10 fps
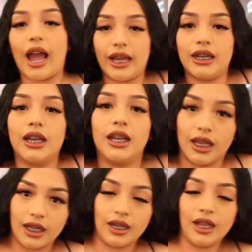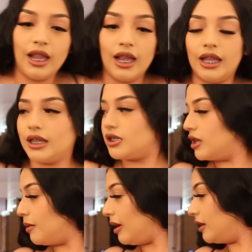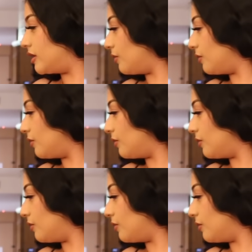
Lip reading: I look good. And that's all that matters.